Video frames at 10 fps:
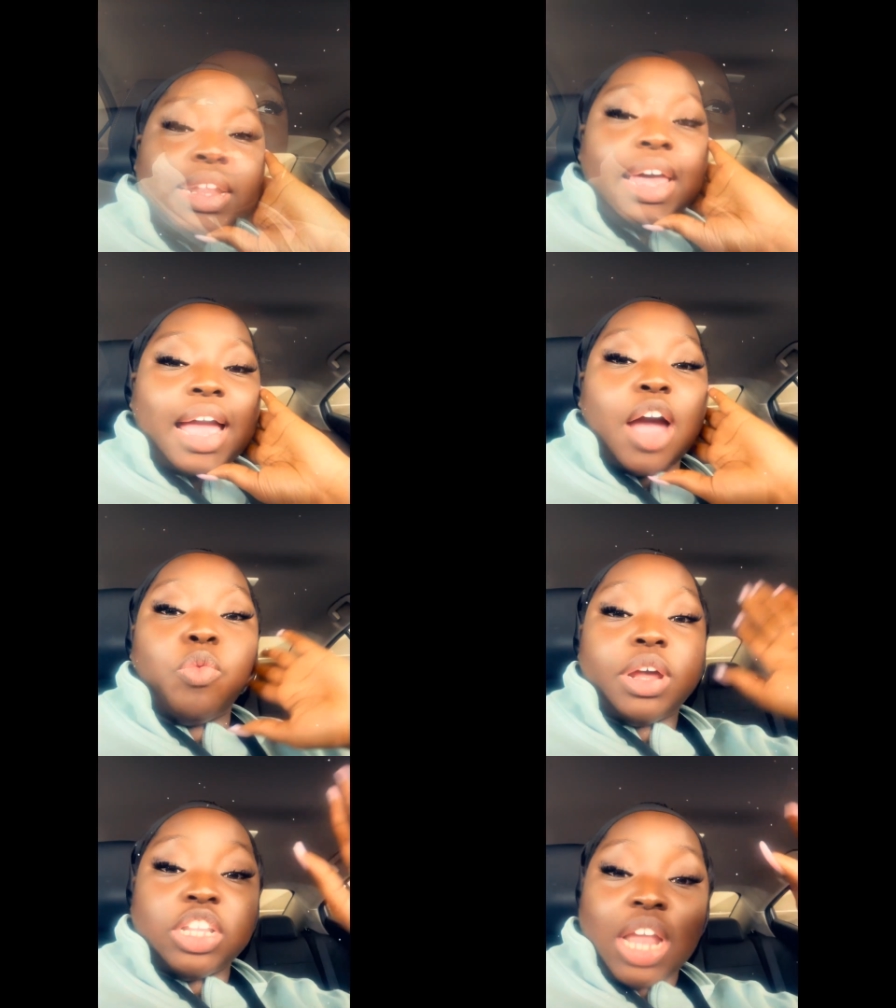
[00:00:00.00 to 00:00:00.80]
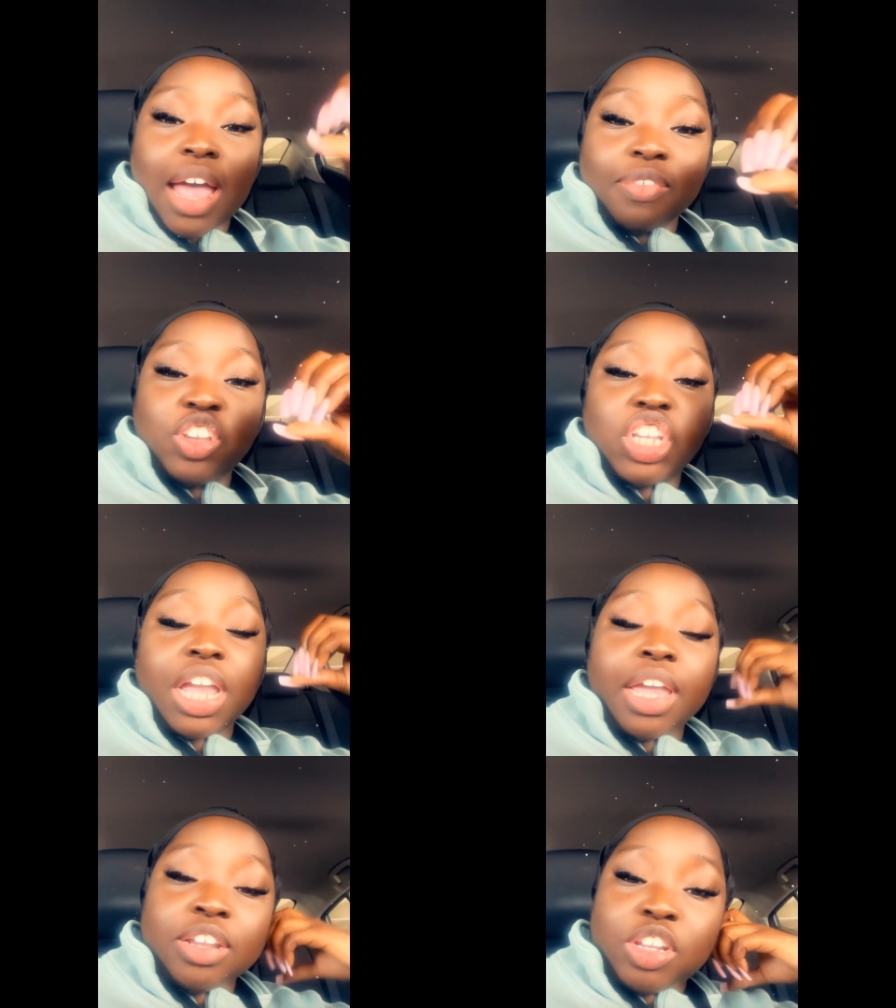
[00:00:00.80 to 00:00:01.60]
like I want to have
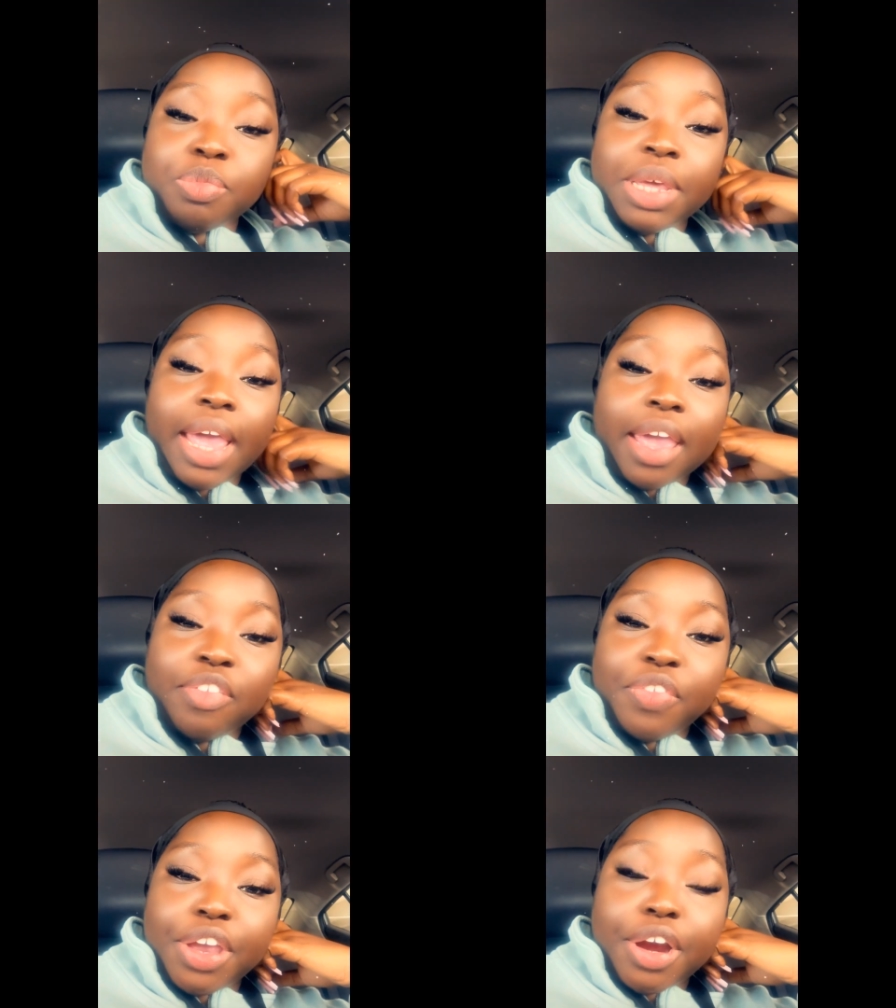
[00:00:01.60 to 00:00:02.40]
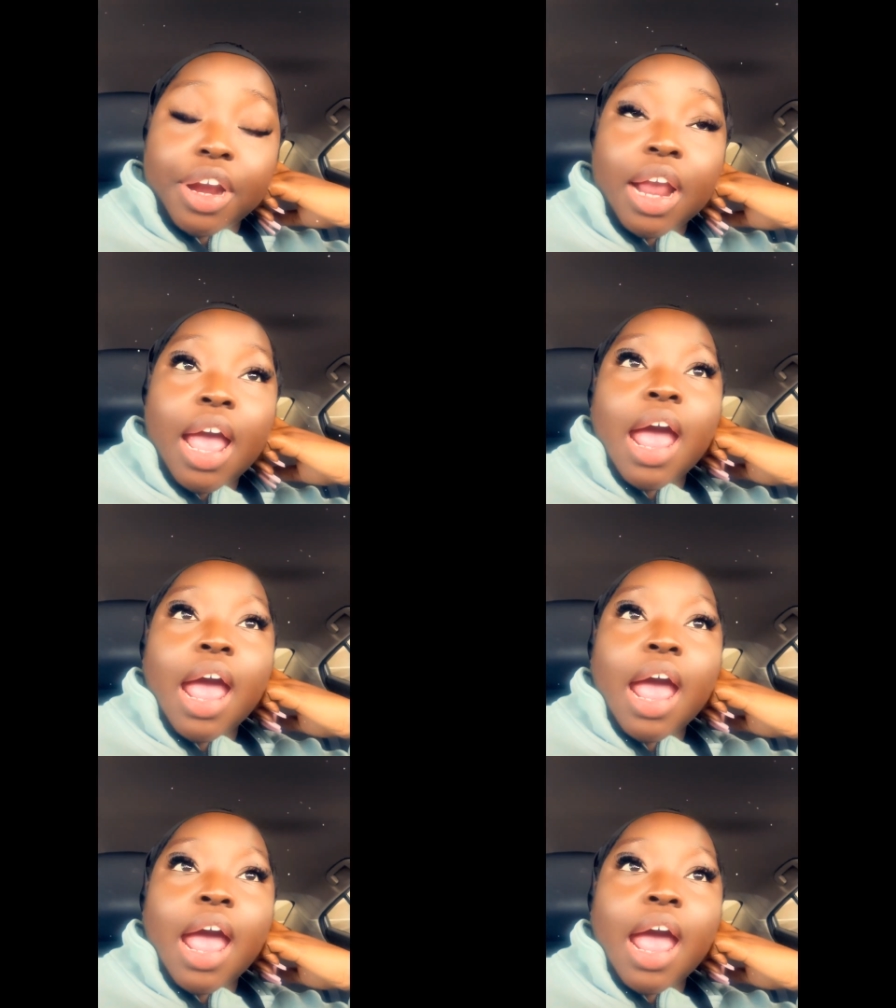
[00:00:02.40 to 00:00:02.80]
changed behavior.